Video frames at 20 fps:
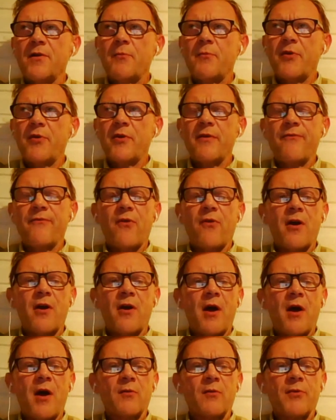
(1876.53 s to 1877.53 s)
pretty far
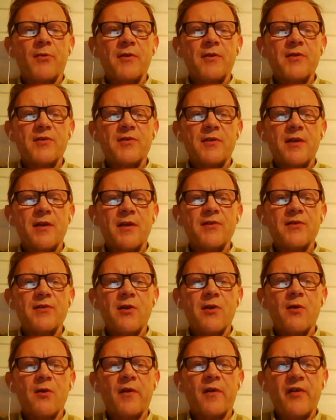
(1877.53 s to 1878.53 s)
out, but it's still a
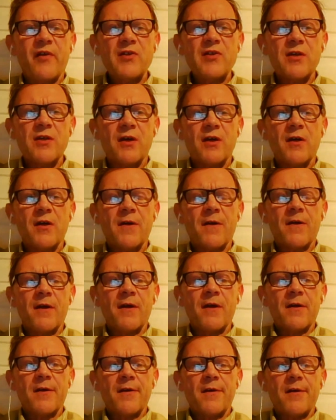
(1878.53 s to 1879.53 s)
slow adventure
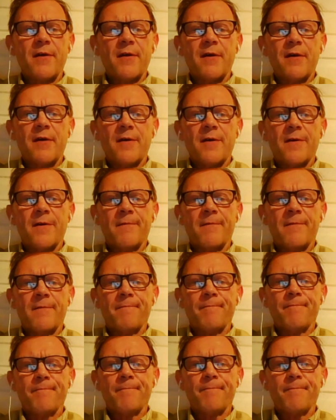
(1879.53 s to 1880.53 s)

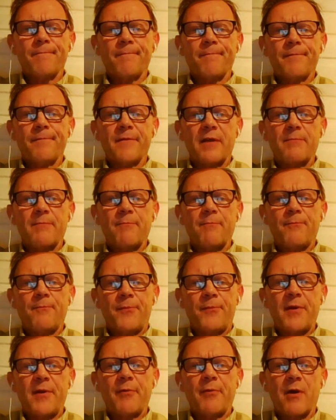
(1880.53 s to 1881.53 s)
that
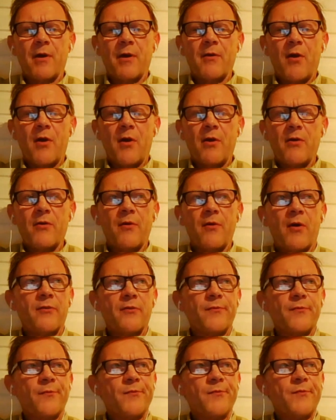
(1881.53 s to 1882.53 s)
people
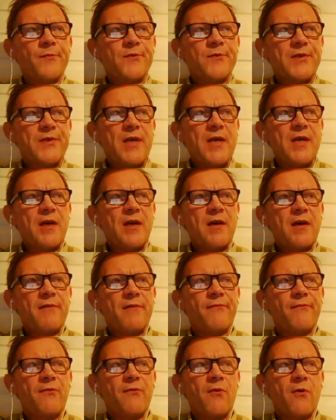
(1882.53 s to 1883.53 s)
are seeking
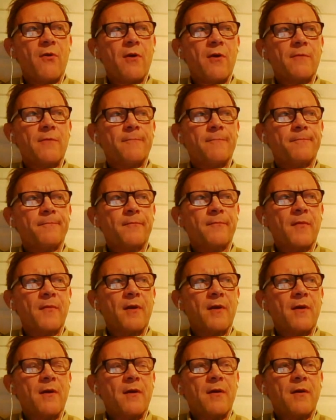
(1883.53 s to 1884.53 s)
for
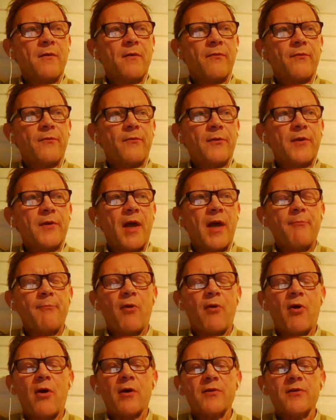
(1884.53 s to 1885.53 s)
that
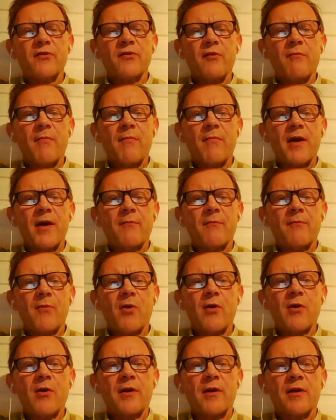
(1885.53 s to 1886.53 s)
part of the
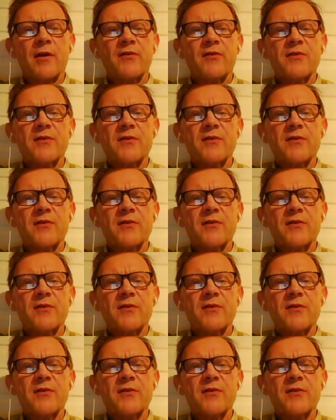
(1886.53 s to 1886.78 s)
market.